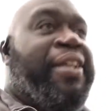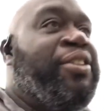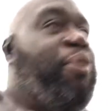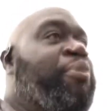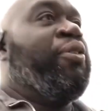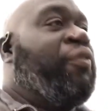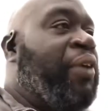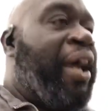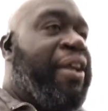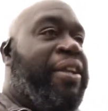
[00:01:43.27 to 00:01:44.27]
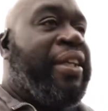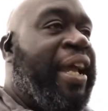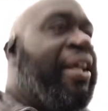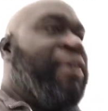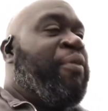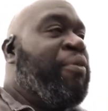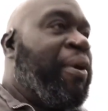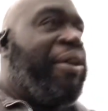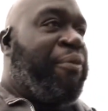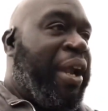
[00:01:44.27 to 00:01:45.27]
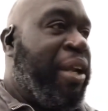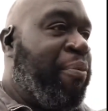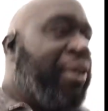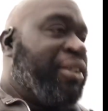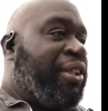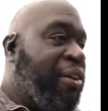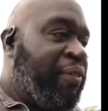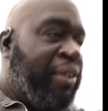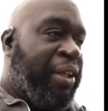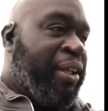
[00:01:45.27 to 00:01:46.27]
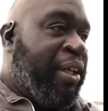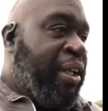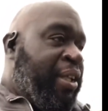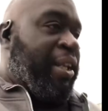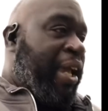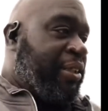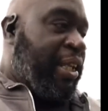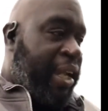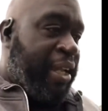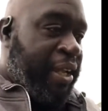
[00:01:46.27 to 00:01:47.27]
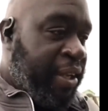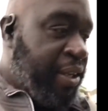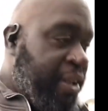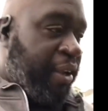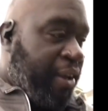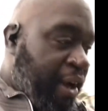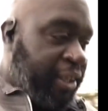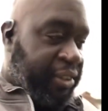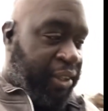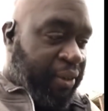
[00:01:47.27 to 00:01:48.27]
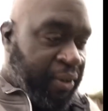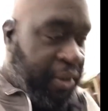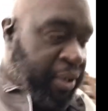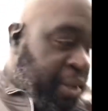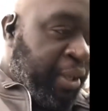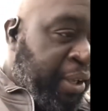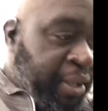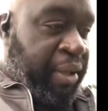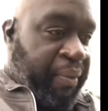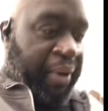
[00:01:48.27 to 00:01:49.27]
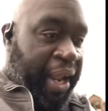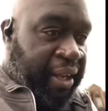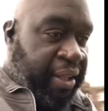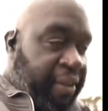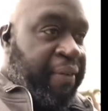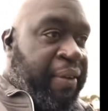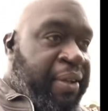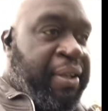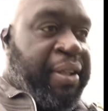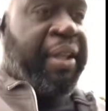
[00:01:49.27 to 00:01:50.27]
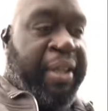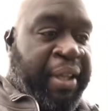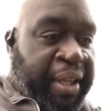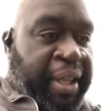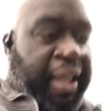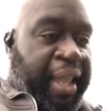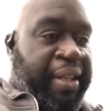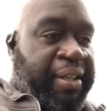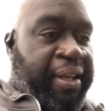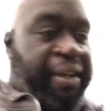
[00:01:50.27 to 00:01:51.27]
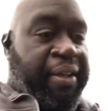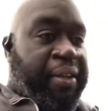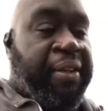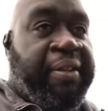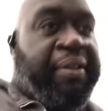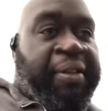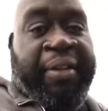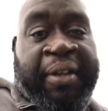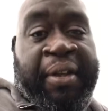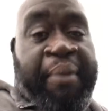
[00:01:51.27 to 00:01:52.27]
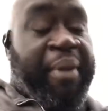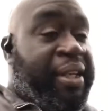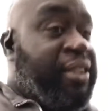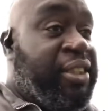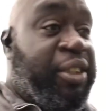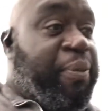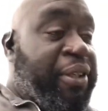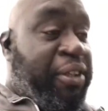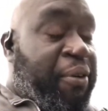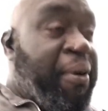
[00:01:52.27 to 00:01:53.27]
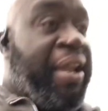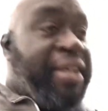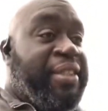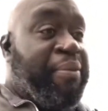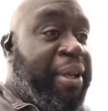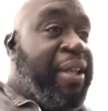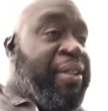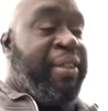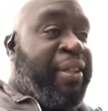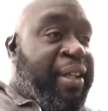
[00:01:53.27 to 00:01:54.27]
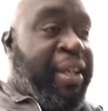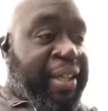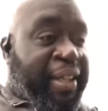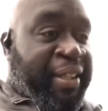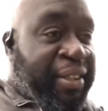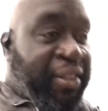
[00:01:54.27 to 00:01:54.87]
beautiful out here. It rained pretty tough last night here in Arkansas, where I live. And man, it's just been crazy, man. I